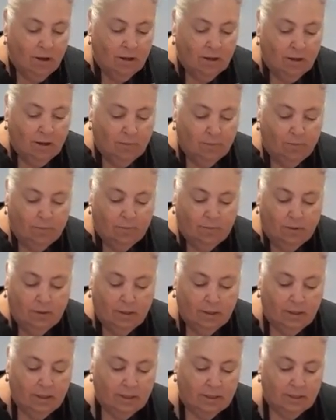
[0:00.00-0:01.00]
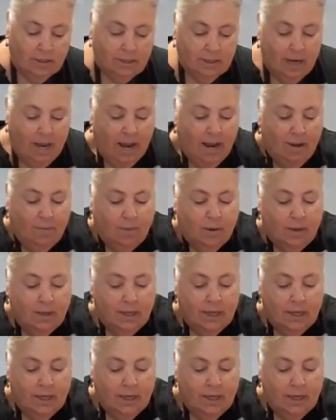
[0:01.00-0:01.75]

on the, the table